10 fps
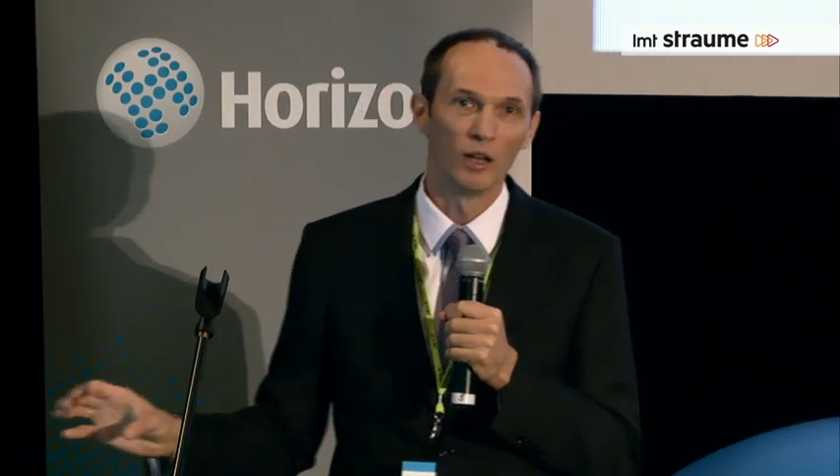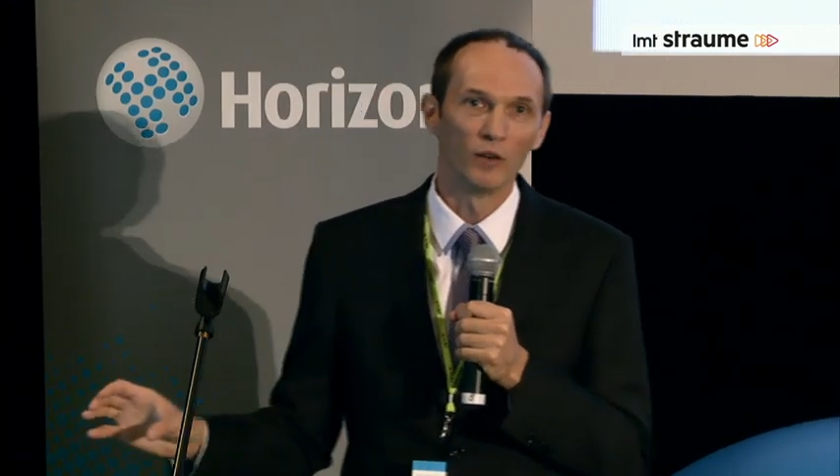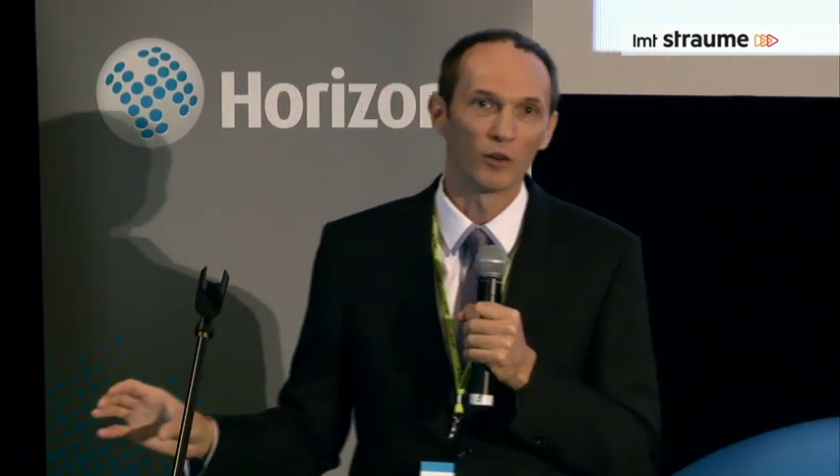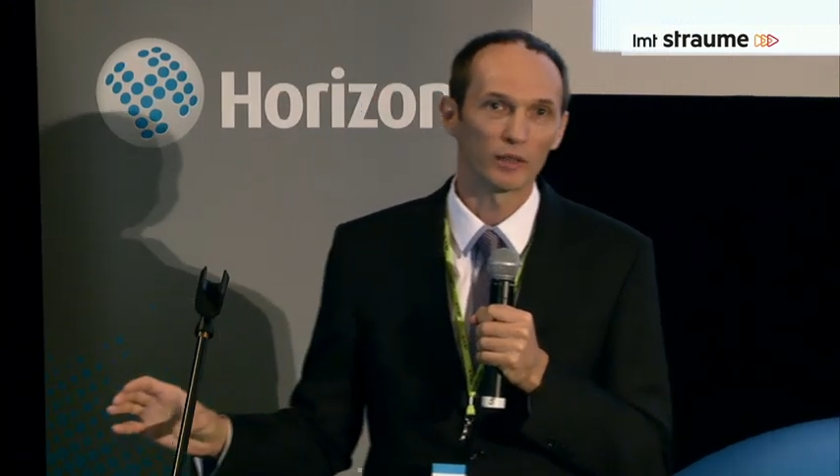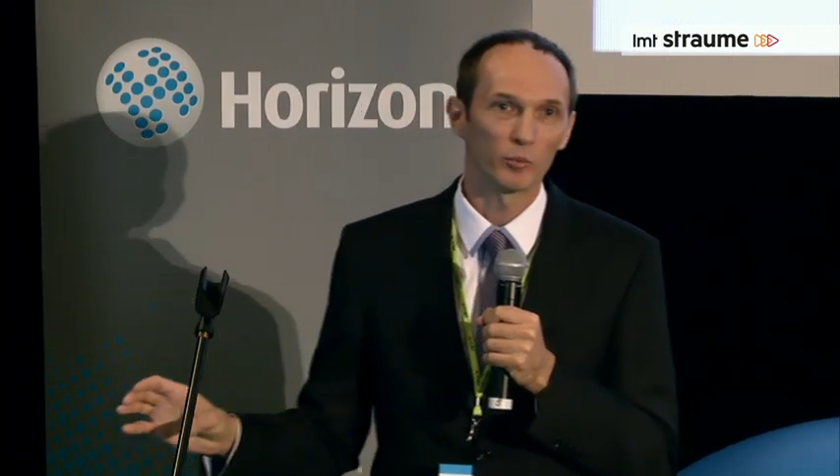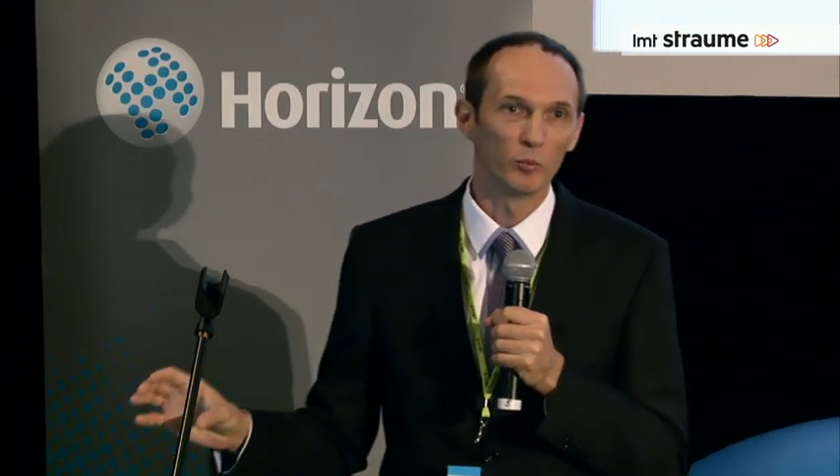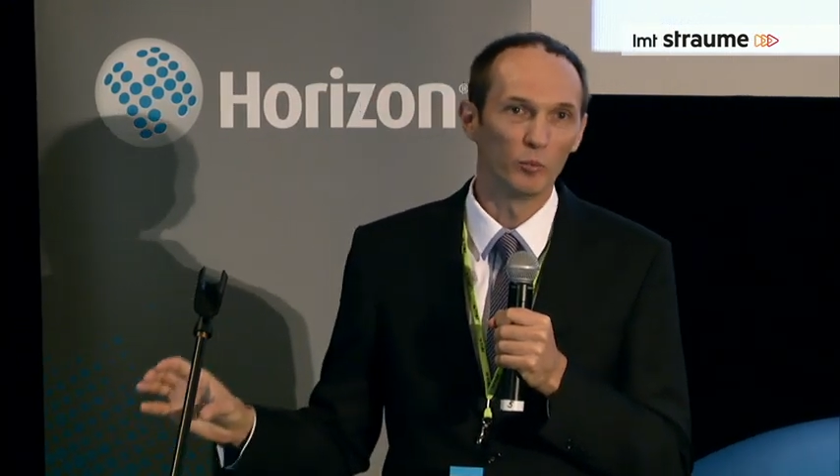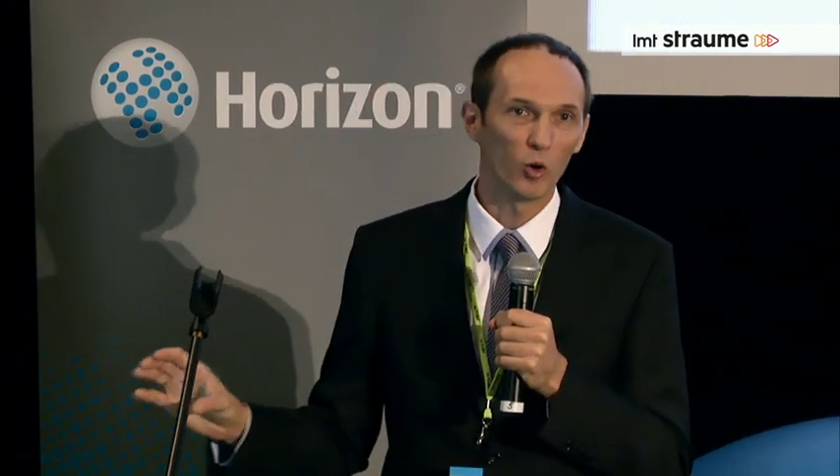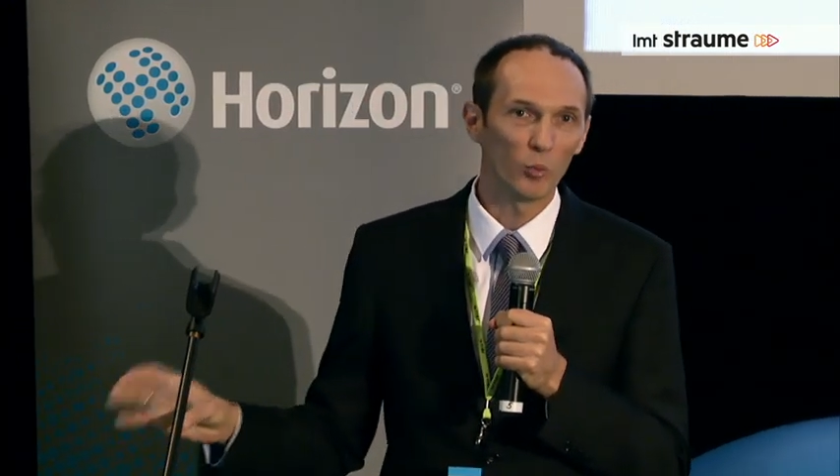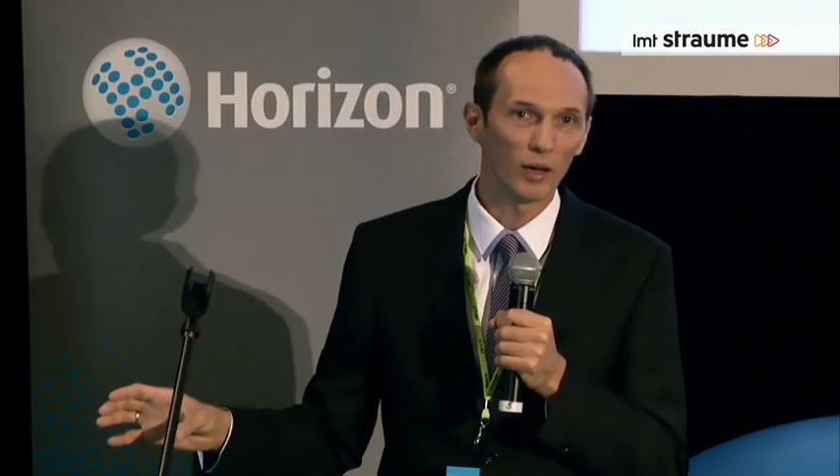for example,
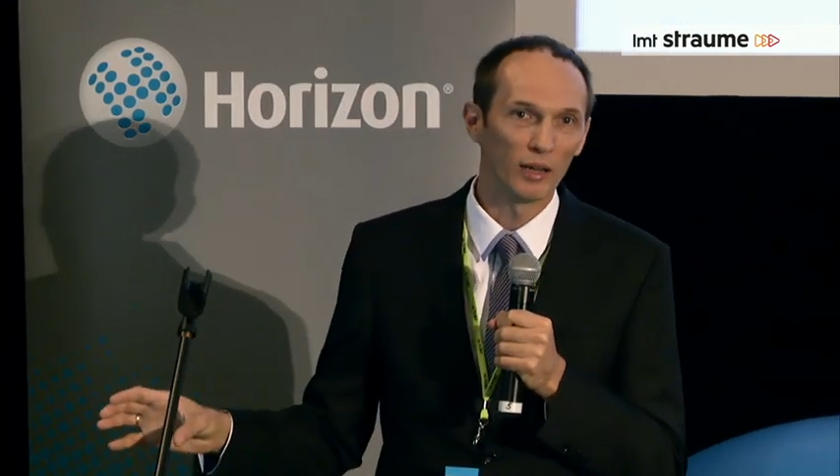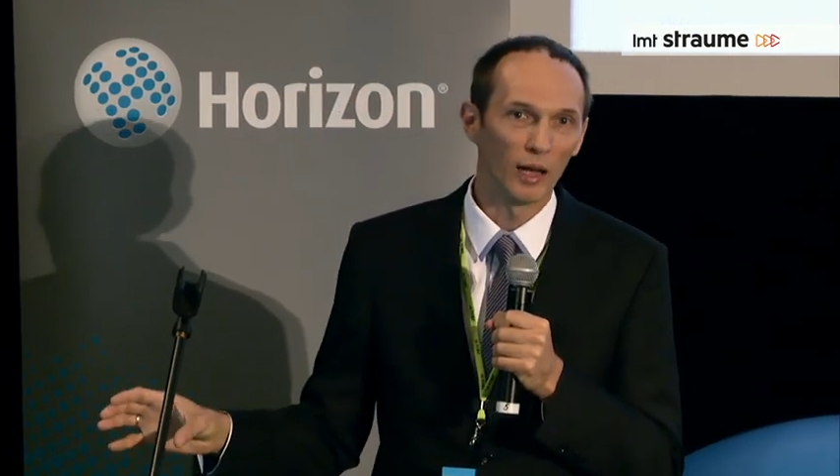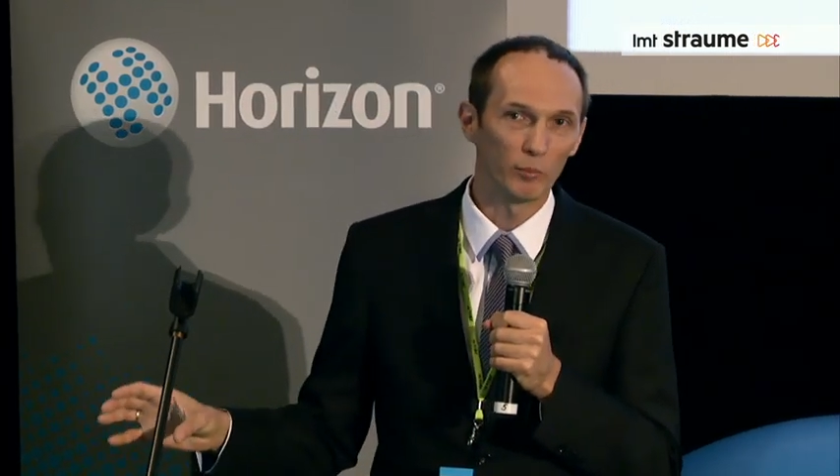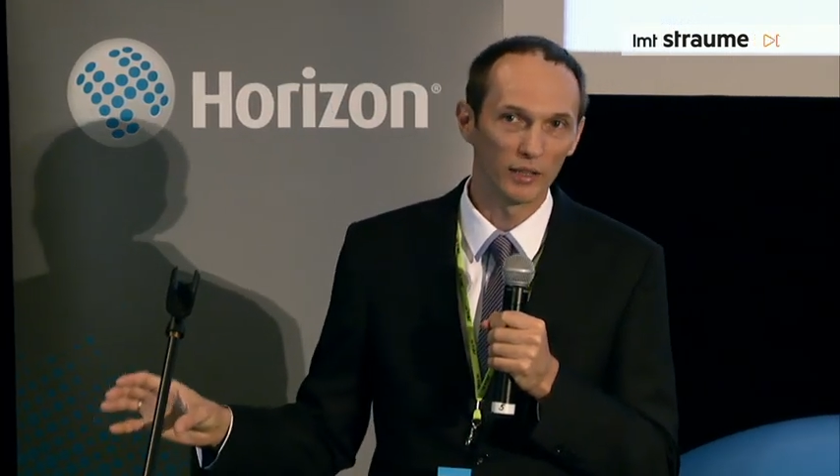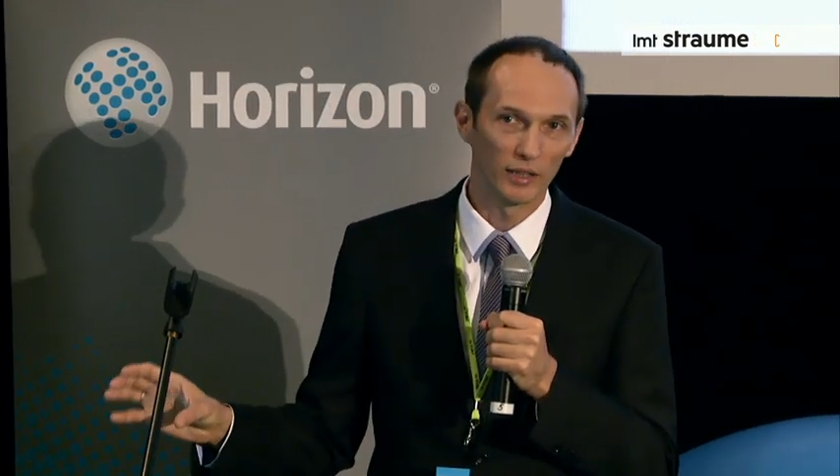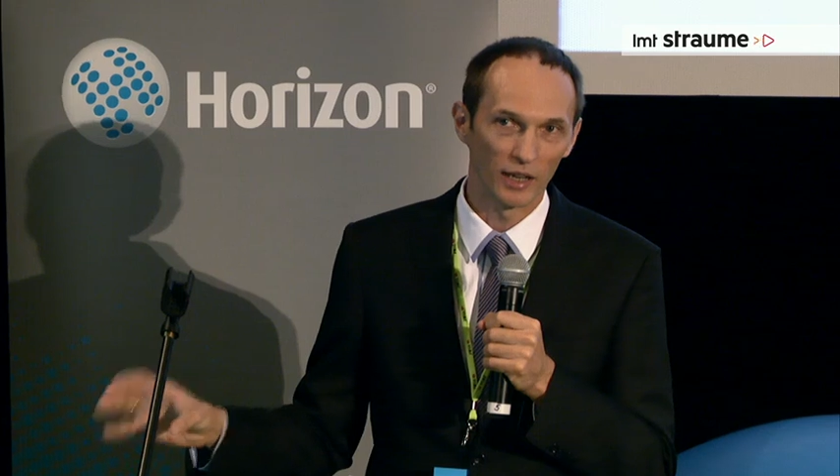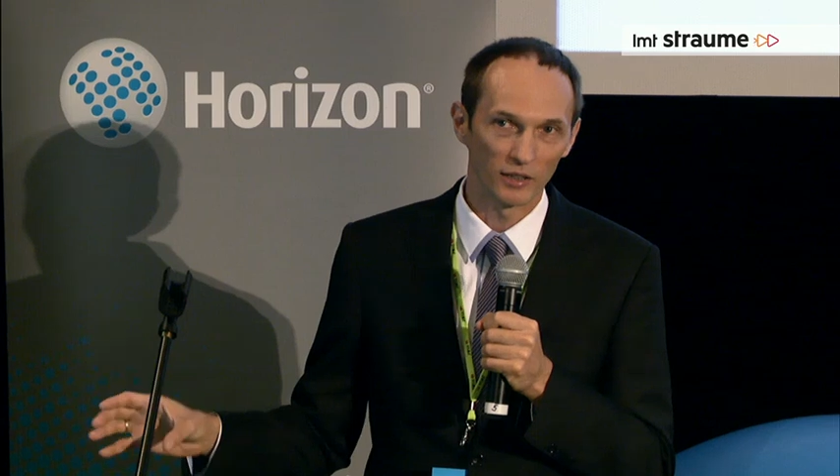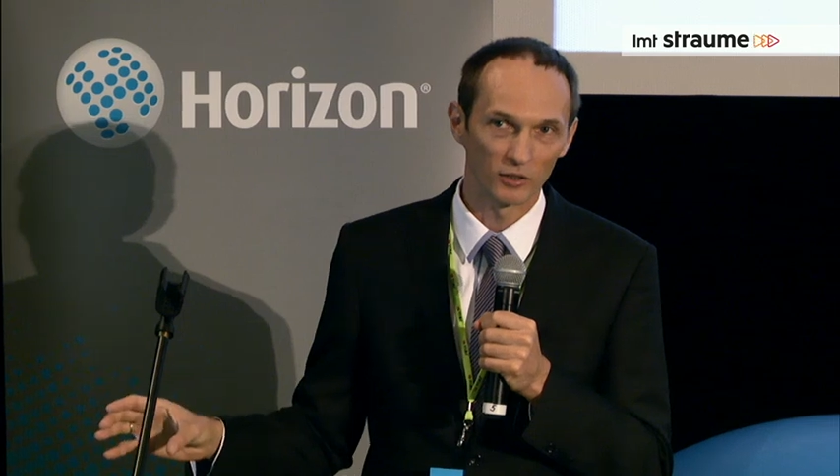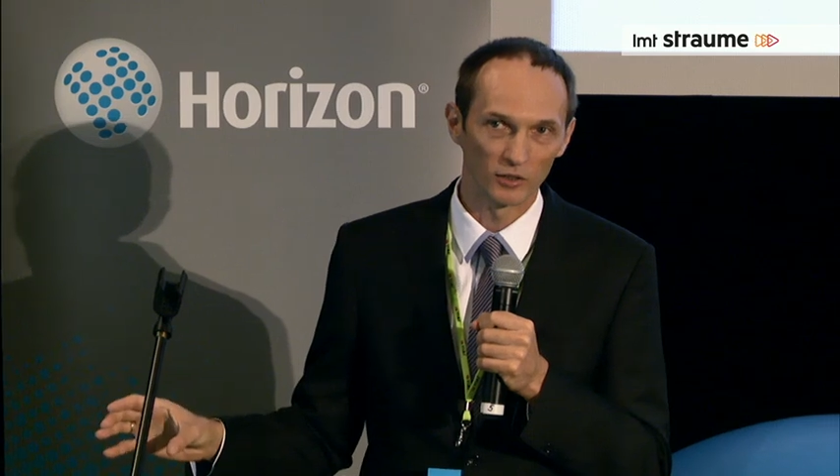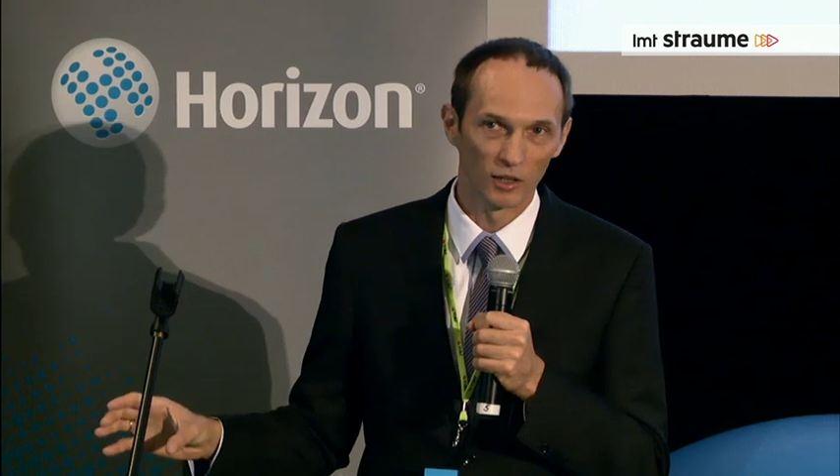mobile
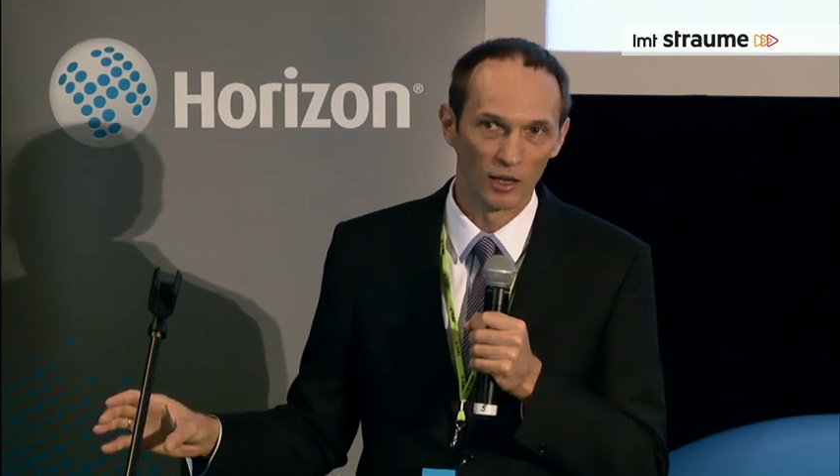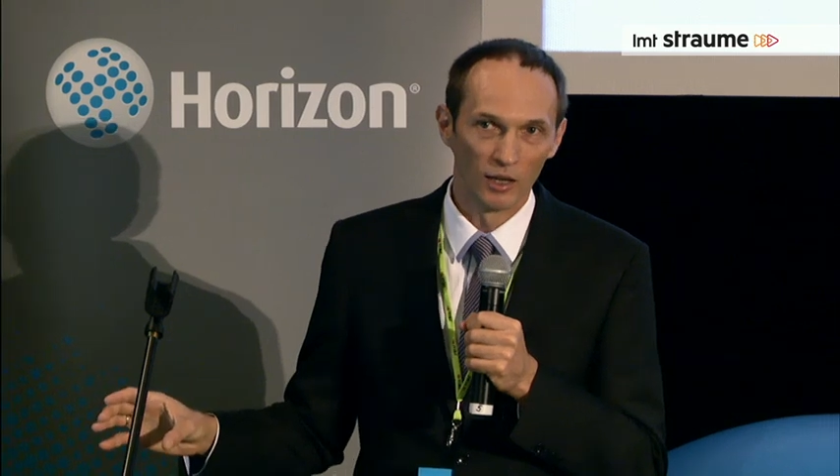applications,